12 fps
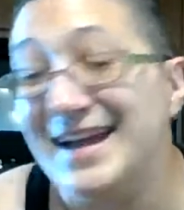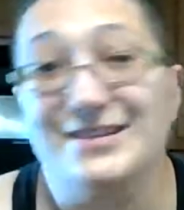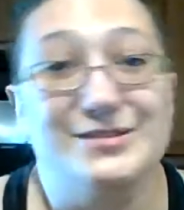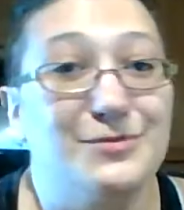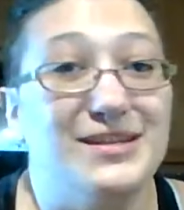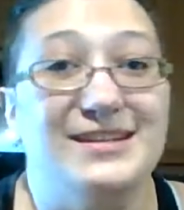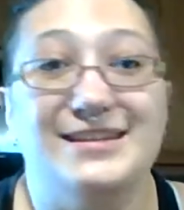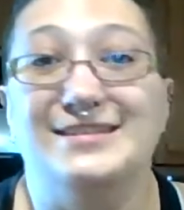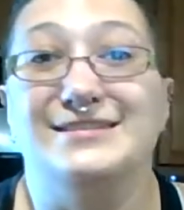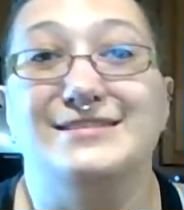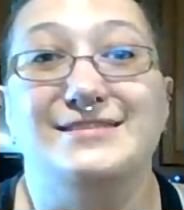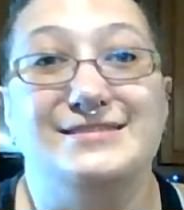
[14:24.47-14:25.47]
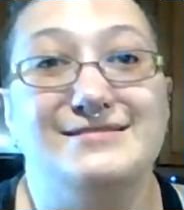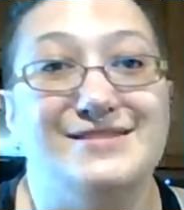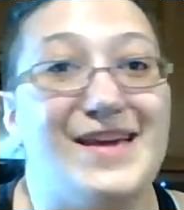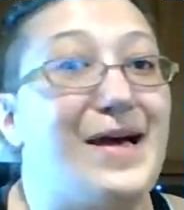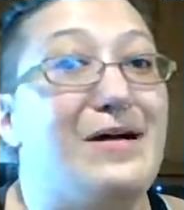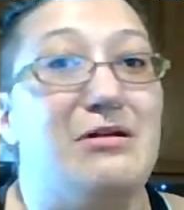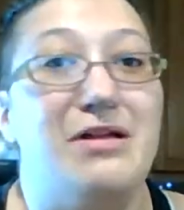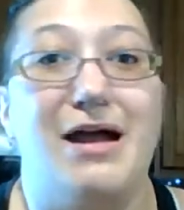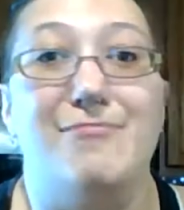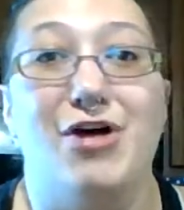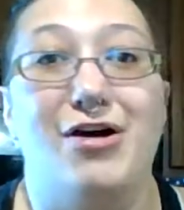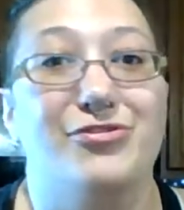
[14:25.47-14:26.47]
As we can tell,
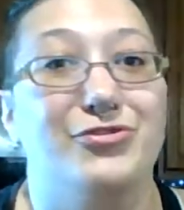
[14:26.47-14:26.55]
I'm not